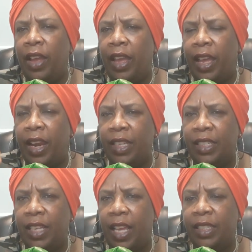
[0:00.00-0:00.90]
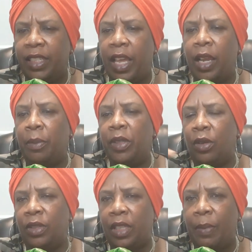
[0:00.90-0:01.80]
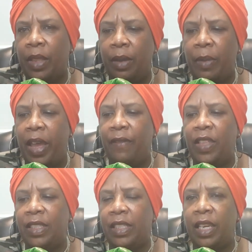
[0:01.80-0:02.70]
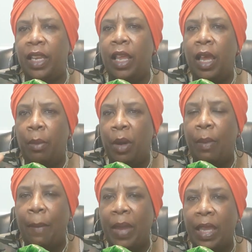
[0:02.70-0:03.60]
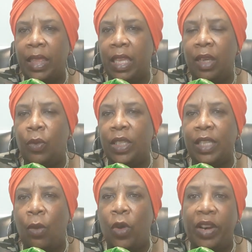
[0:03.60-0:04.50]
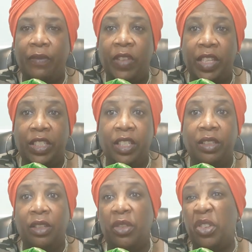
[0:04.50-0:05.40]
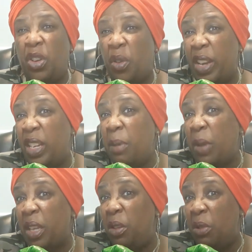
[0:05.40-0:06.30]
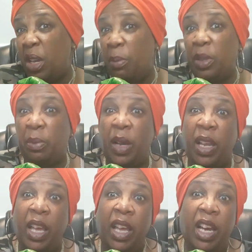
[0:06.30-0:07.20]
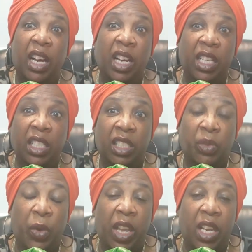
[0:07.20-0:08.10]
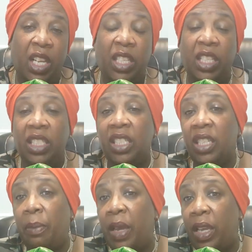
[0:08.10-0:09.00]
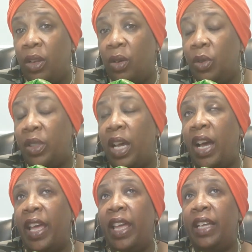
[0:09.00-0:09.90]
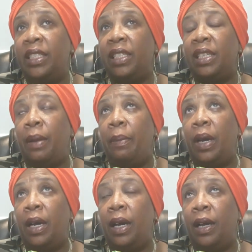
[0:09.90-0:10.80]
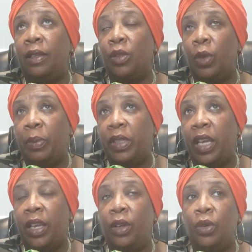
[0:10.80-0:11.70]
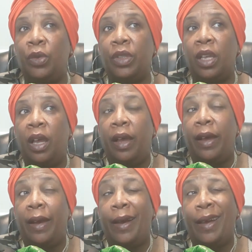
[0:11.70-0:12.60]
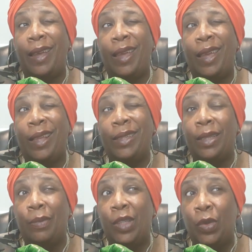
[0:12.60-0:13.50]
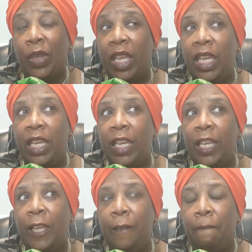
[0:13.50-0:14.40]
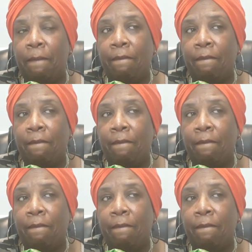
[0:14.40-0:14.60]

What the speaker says: and I sliced that up. So some of them have this in it. But my main thing was I wanted veggies. So, I did my cucumbers, my onions, red onions, tomatoes. I had some sweet potatoes. I had some zucchini